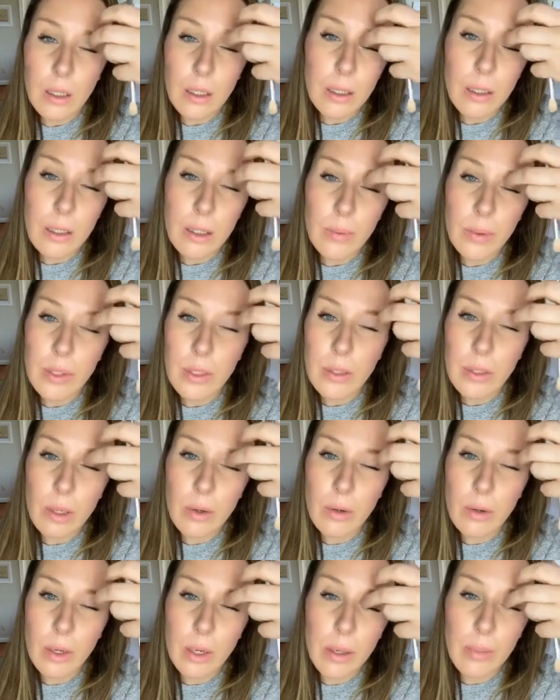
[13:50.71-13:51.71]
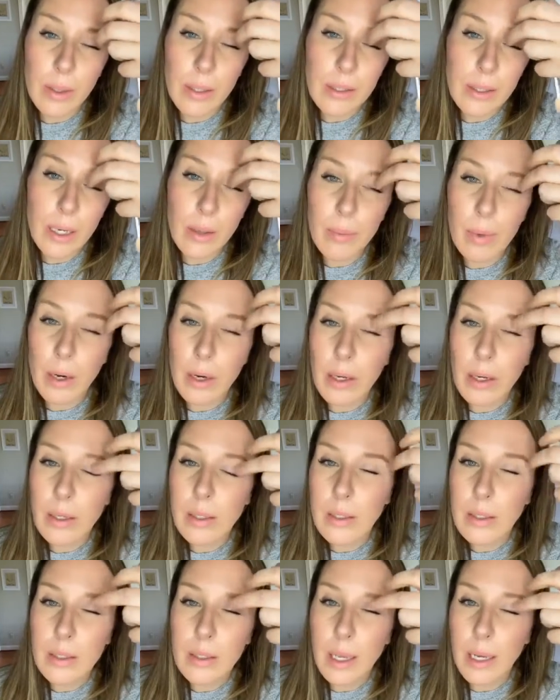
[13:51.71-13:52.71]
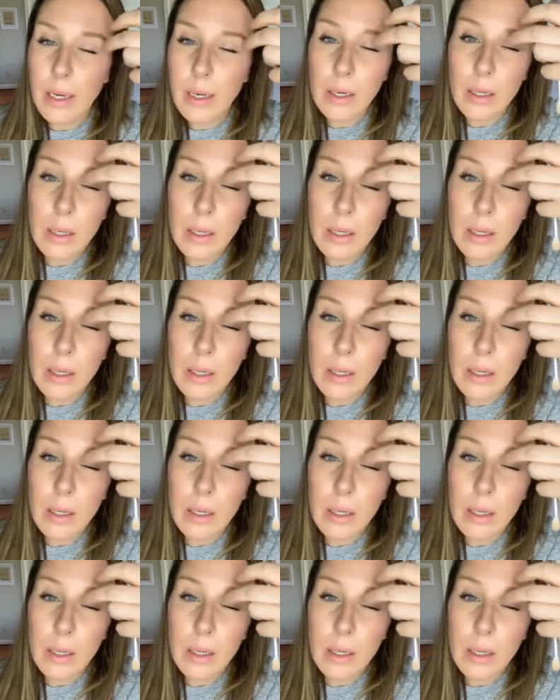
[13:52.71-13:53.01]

So what's so good about SEINT products is like,